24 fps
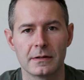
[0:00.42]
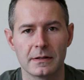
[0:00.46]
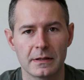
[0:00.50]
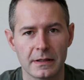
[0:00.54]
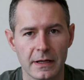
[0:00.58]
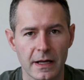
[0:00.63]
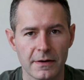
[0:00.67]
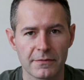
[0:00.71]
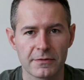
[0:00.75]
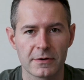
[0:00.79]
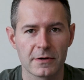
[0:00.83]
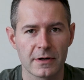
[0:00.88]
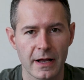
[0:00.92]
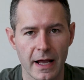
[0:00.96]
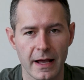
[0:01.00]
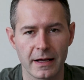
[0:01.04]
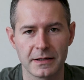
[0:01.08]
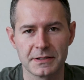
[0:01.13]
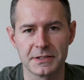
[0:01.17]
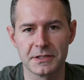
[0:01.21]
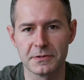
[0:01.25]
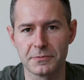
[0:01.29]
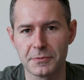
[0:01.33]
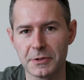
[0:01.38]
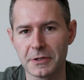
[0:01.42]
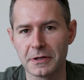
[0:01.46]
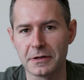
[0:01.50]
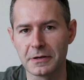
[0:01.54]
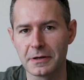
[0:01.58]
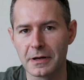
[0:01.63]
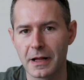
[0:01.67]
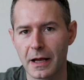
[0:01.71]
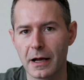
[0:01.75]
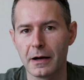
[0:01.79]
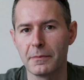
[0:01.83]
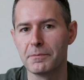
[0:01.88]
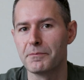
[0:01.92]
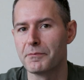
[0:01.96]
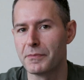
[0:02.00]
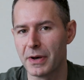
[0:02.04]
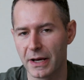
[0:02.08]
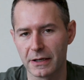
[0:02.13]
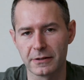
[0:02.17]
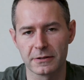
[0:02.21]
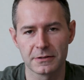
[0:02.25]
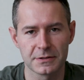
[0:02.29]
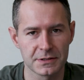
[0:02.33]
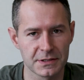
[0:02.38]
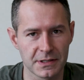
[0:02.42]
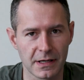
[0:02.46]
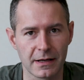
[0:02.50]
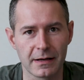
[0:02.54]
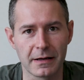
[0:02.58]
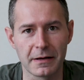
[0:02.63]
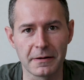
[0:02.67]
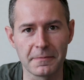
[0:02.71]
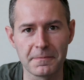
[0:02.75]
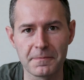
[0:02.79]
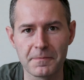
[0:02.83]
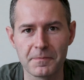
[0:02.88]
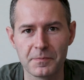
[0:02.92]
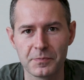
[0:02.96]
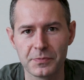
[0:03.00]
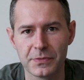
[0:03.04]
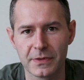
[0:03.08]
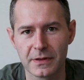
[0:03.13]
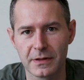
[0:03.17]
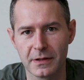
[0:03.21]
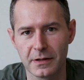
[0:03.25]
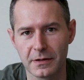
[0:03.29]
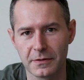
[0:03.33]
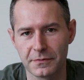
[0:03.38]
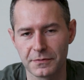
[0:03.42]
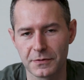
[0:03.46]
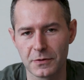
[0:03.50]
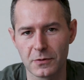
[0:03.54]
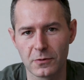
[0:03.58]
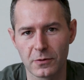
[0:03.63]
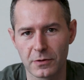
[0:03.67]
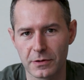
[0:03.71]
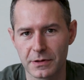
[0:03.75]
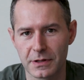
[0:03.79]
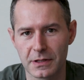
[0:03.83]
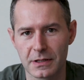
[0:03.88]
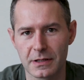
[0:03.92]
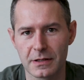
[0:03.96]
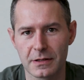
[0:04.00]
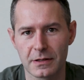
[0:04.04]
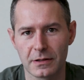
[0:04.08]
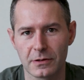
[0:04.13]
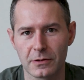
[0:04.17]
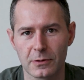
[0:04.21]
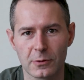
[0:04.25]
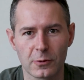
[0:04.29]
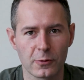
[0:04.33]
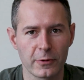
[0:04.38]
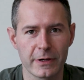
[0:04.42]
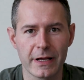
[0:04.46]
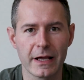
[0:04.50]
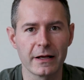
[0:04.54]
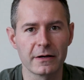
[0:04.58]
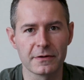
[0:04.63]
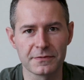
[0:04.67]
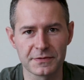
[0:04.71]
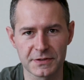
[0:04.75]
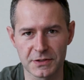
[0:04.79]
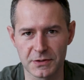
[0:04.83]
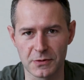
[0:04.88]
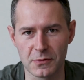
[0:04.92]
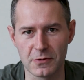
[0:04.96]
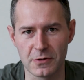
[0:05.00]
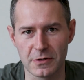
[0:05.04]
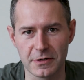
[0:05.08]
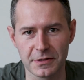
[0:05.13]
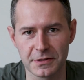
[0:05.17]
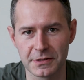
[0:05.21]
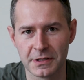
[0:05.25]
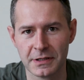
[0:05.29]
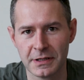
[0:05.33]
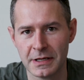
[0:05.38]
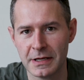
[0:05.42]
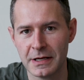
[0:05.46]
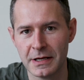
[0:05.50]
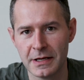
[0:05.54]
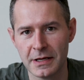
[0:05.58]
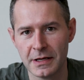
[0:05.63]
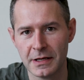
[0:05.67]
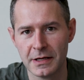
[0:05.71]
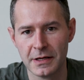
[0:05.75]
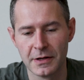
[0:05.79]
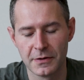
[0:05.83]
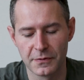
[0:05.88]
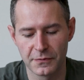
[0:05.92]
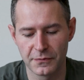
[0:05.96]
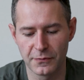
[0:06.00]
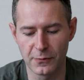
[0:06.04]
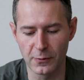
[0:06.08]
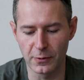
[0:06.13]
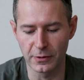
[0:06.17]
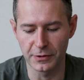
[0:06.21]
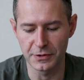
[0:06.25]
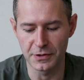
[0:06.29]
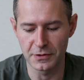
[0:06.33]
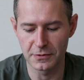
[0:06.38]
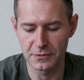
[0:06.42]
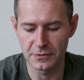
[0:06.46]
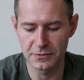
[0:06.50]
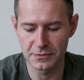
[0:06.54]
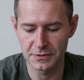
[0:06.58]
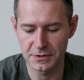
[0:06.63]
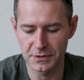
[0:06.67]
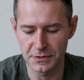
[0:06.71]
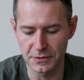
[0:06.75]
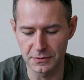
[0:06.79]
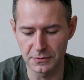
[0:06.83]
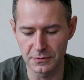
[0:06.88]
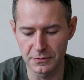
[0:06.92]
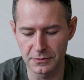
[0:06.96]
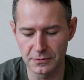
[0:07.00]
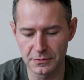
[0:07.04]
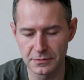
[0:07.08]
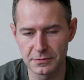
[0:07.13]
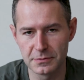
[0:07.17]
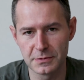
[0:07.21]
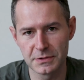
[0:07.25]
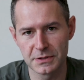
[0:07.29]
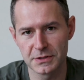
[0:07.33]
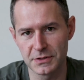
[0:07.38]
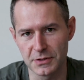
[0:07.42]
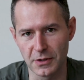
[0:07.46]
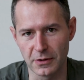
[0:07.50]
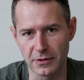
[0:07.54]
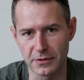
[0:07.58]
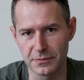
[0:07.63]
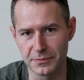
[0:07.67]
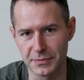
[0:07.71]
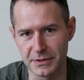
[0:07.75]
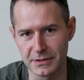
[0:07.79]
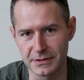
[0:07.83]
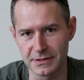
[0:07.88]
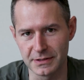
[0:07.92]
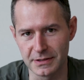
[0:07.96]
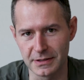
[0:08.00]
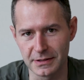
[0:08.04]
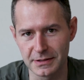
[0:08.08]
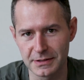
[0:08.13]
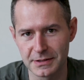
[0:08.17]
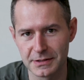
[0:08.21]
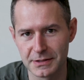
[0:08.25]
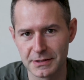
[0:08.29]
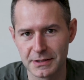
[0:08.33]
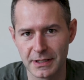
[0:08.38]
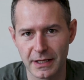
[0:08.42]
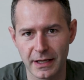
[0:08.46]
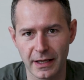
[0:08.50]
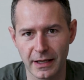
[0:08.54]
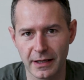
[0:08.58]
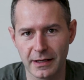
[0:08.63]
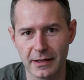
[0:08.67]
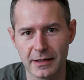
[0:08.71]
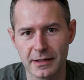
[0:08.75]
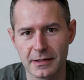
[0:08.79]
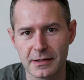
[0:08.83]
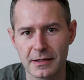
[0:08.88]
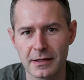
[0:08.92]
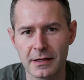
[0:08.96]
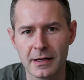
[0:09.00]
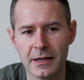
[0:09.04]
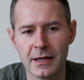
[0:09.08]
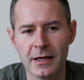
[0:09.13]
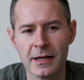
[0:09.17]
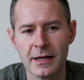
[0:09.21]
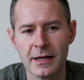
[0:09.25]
never has it been a better time that if you were the creative sort for you to start a business and